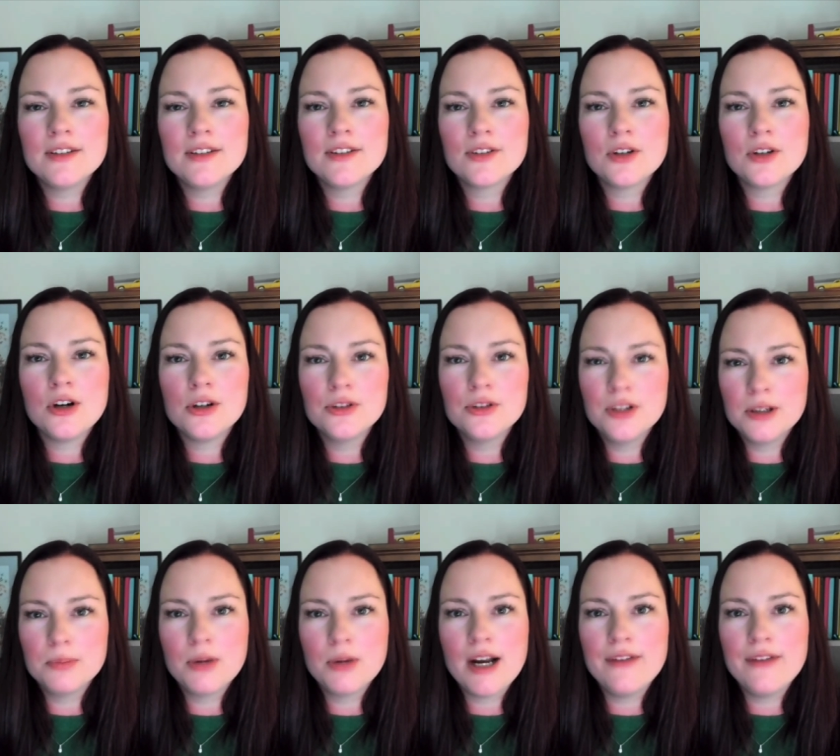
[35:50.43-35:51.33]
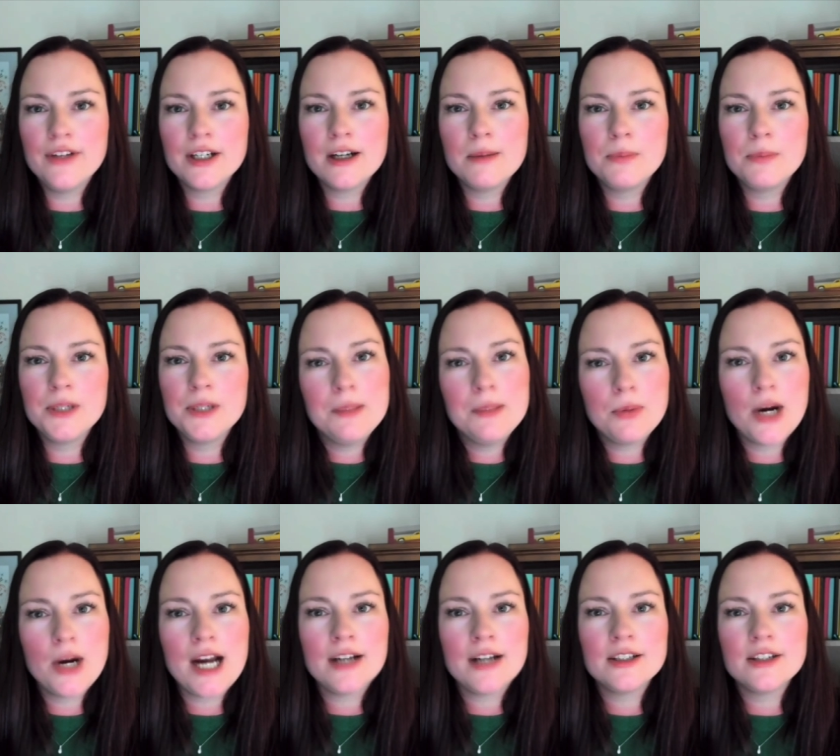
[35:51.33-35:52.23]
It's called the Private Company
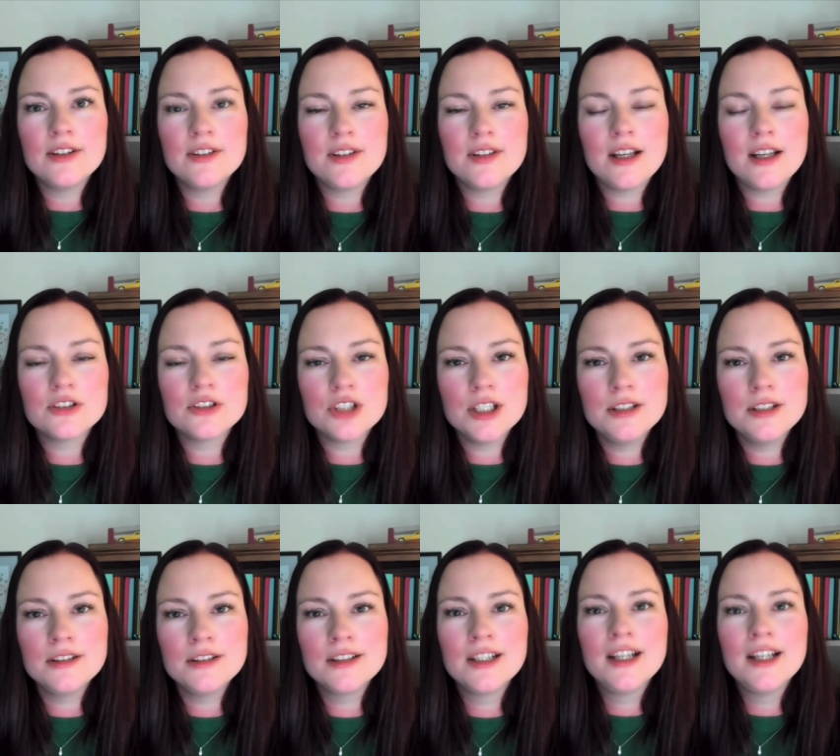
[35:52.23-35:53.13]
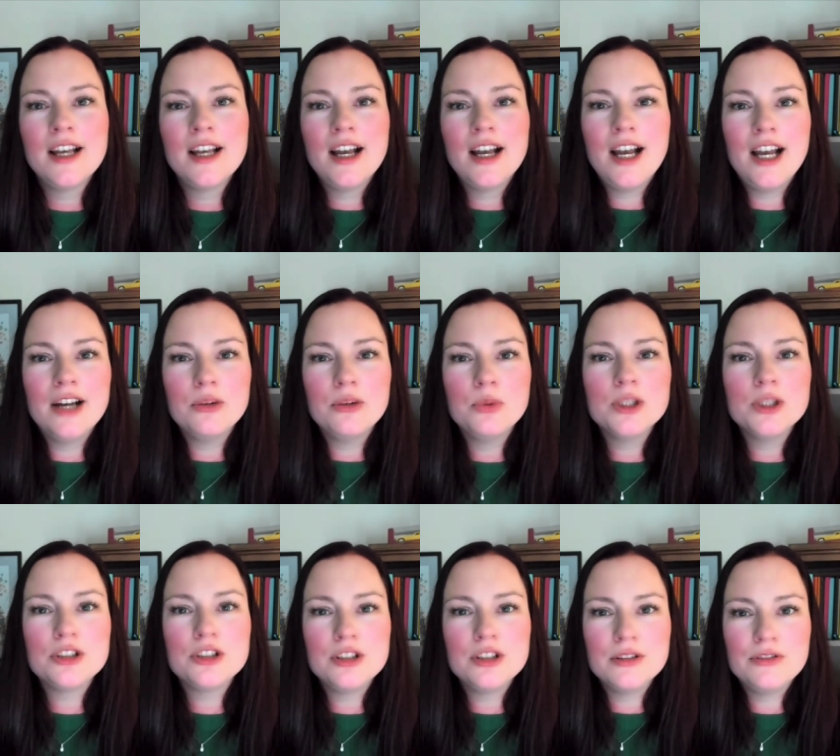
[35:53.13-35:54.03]
Practice Section,
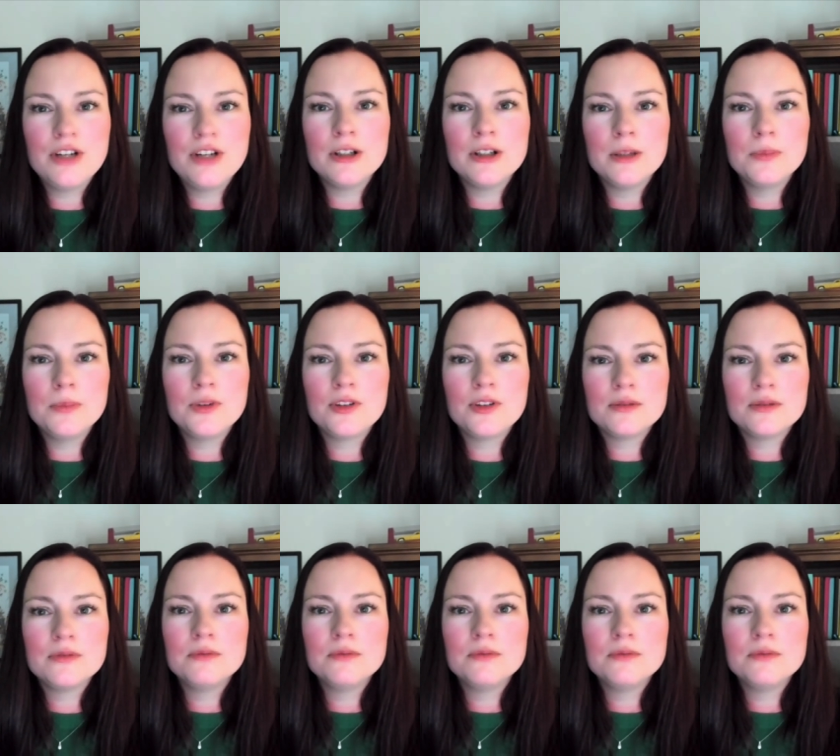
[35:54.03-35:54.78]
which develops